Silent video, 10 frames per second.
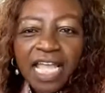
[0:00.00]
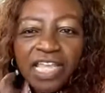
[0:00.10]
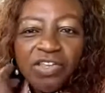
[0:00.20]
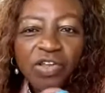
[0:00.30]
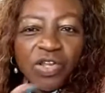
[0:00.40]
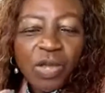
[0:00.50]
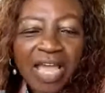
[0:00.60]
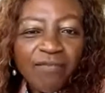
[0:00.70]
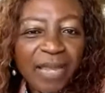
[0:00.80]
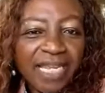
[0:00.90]
You know, you
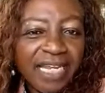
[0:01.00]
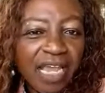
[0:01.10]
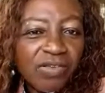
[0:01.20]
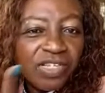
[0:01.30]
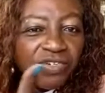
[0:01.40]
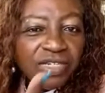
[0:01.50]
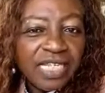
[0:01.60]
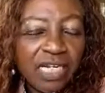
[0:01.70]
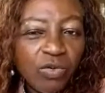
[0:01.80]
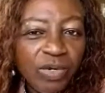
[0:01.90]
have bank accounts that you're
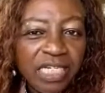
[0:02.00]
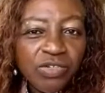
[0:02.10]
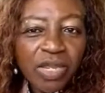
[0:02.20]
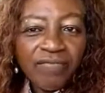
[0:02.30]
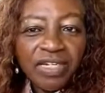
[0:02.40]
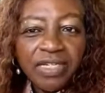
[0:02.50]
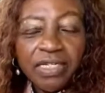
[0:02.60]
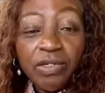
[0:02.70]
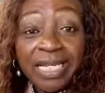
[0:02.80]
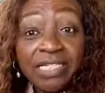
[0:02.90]
dealing with.
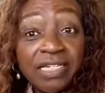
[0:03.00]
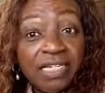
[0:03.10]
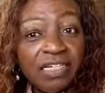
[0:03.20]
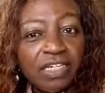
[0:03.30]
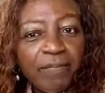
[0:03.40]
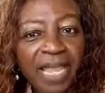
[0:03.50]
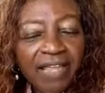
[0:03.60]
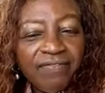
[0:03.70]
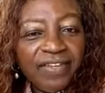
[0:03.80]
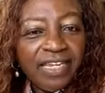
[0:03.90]
You get to deduct your
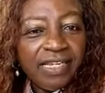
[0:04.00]
bank fees.